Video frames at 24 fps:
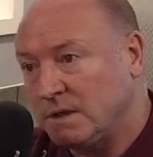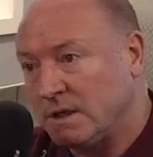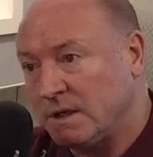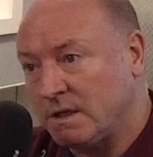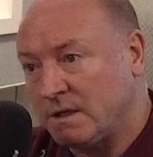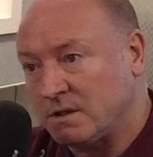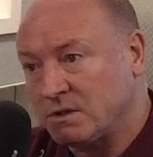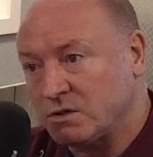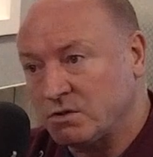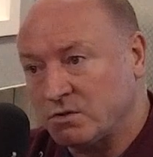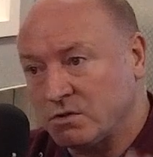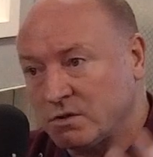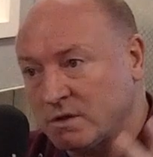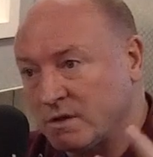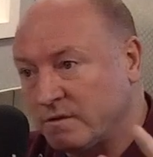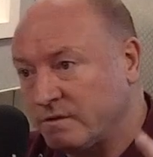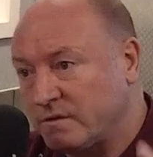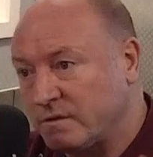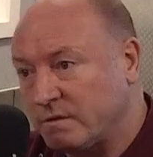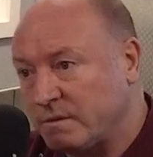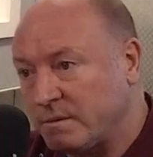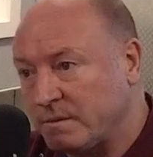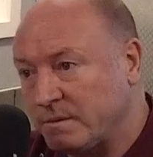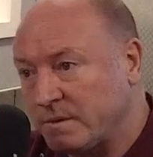and I struck it
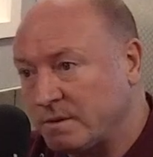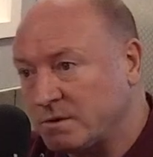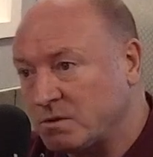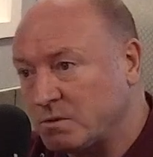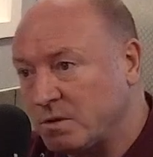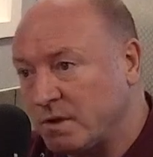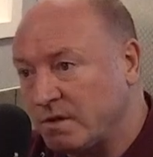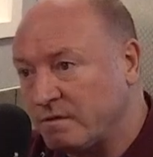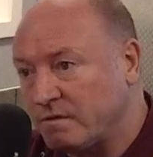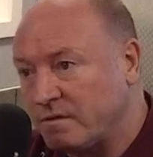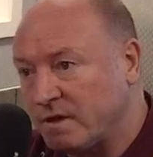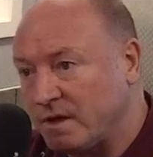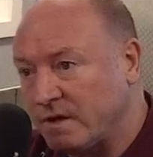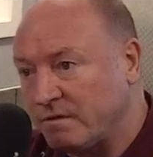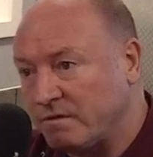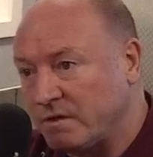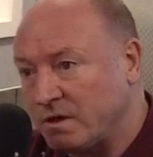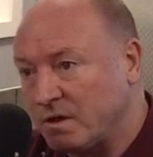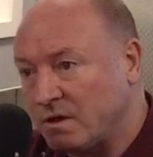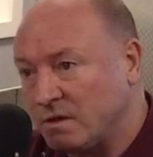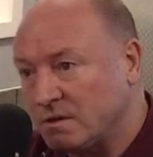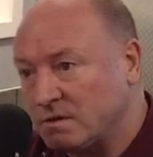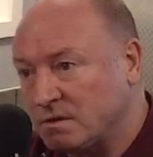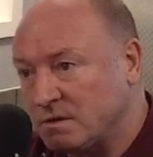from about 25
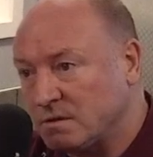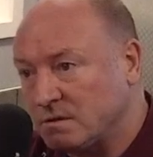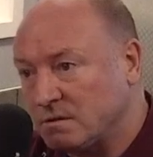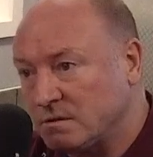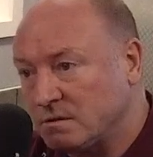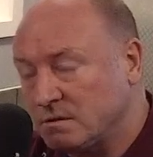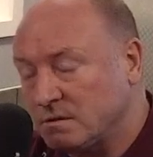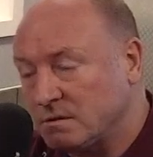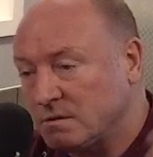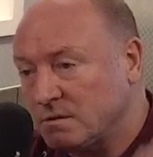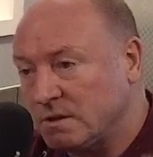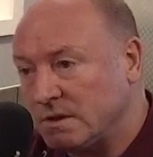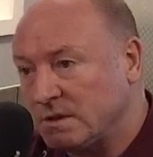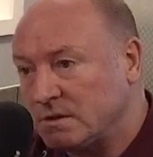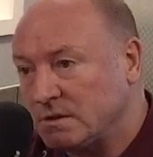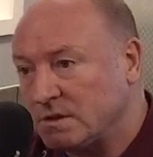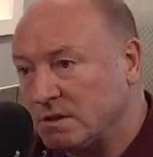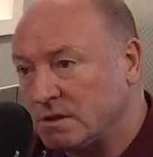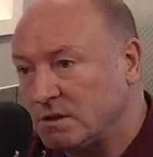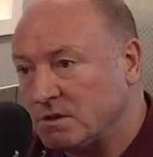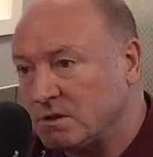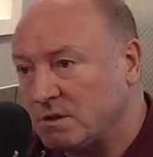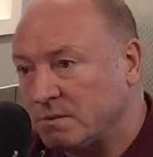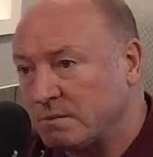yards and, and right
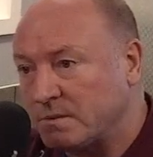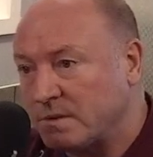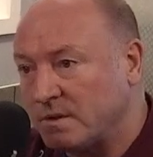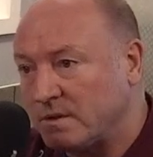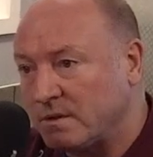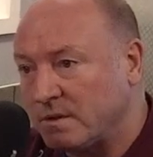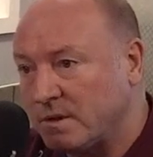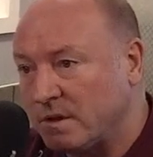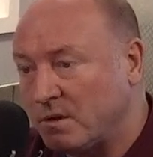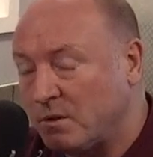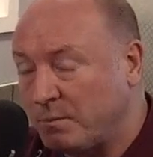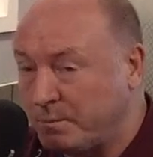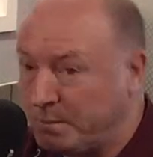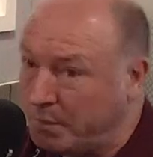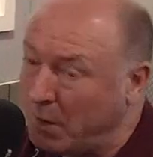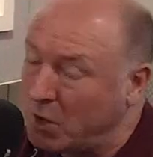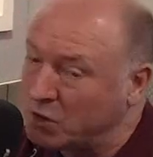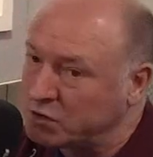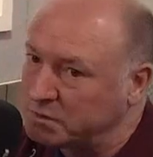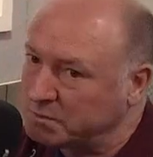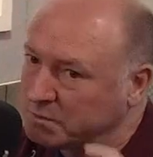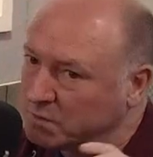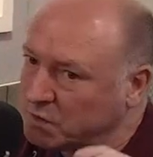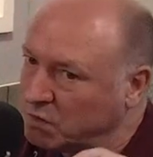into the top corner, oh,
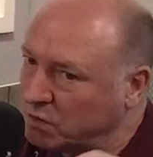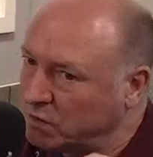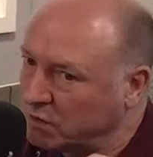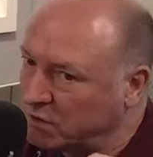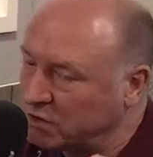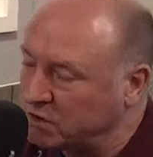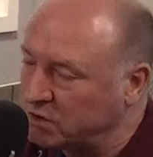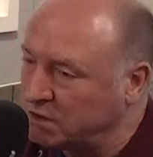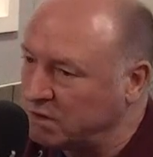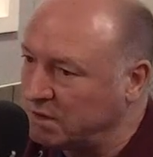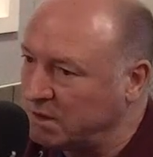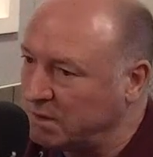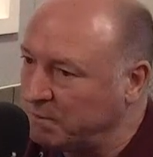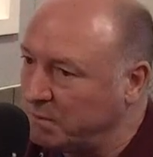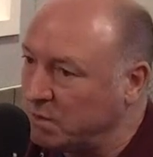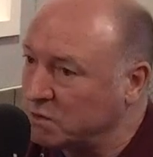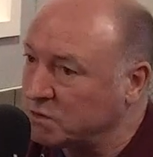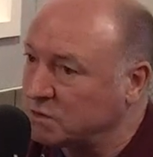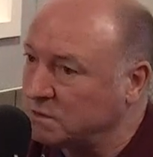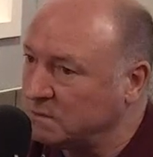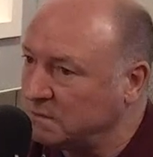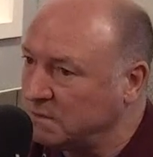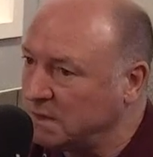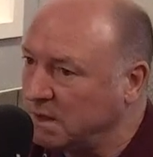bottom corner, sorry,
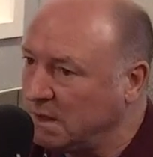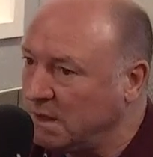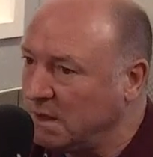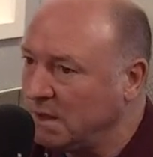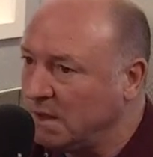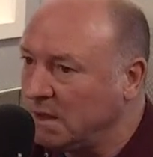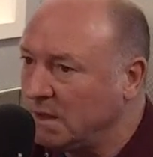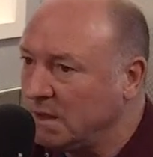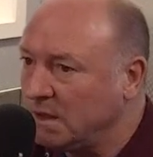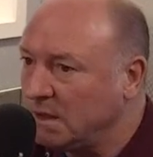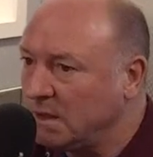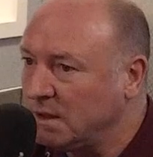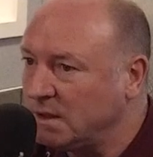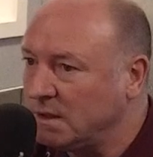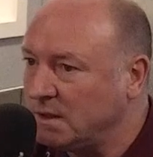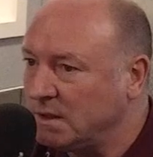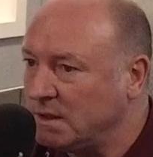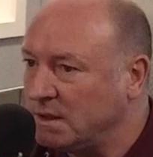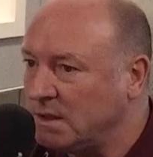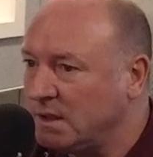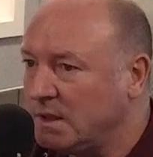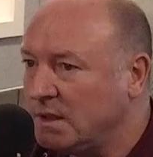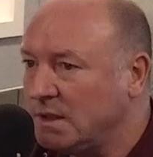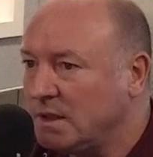bottom
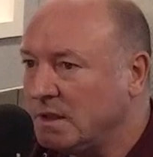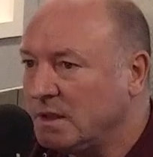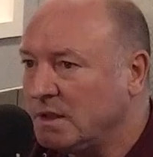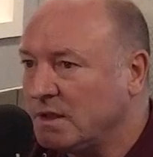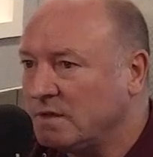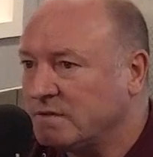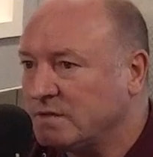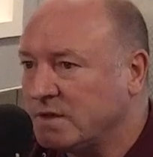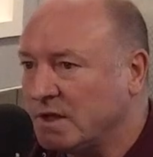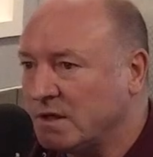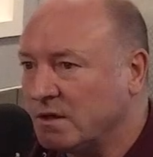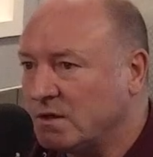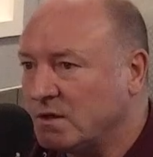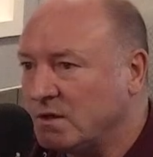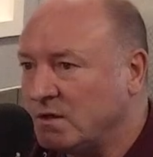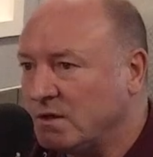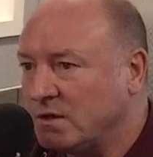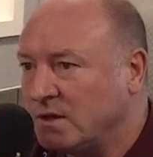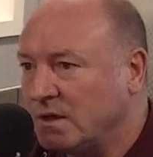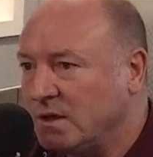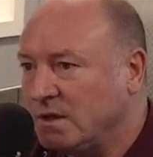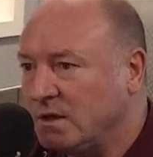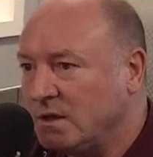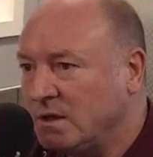uh, left hand
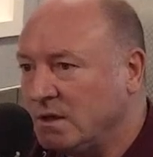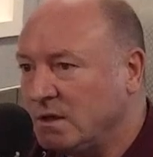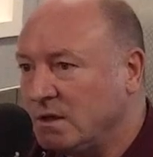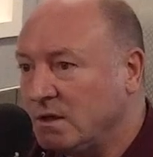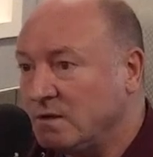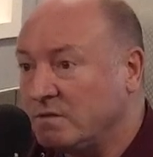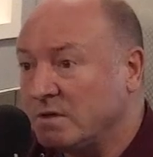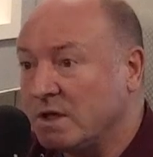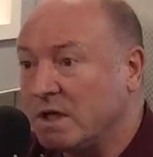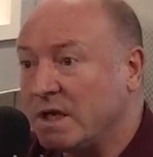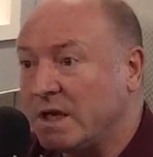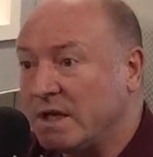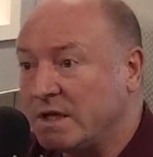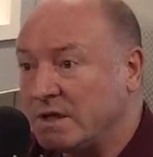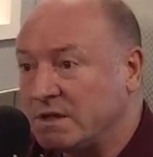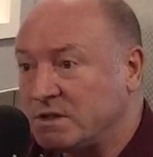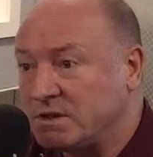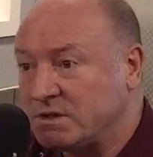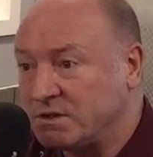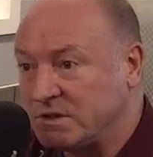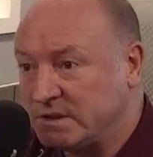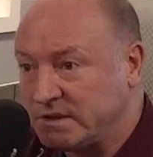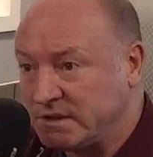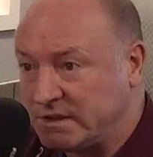corner of the
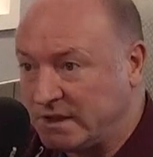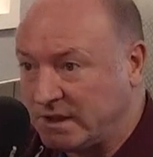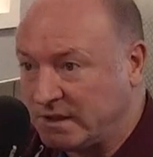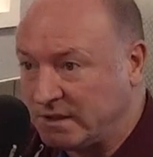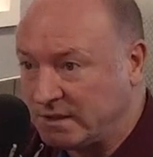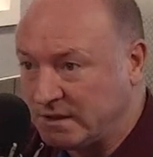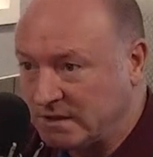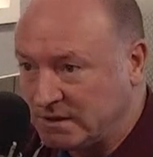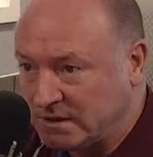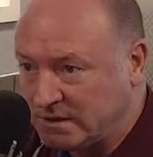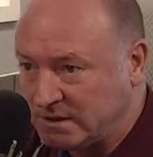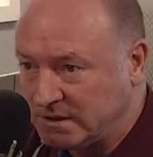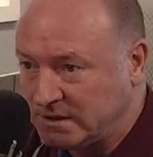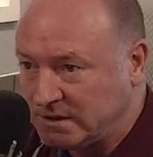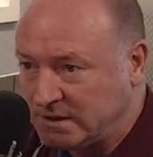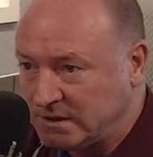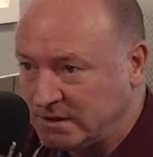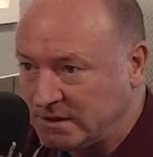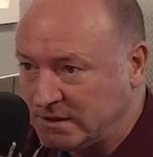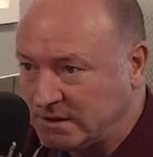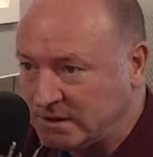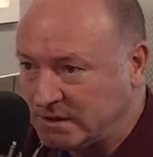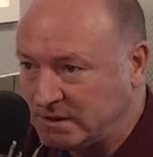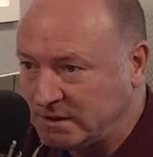Gladys Street end.
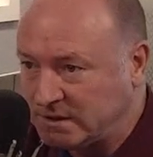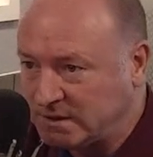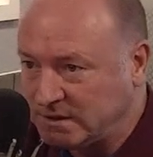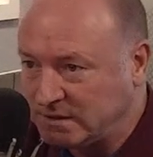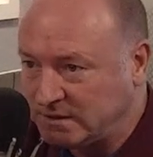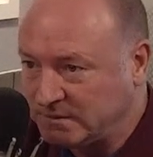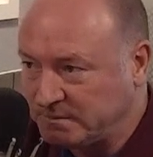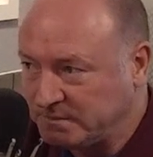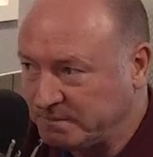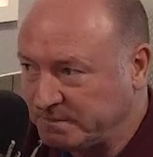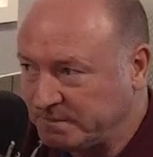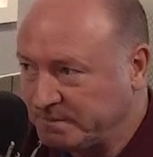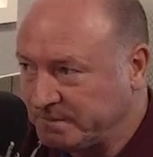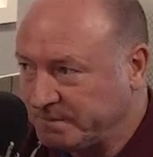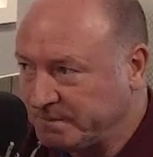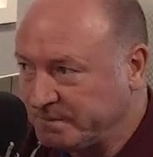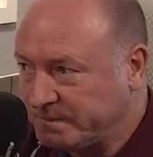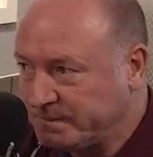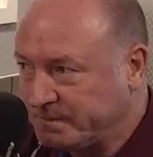Um,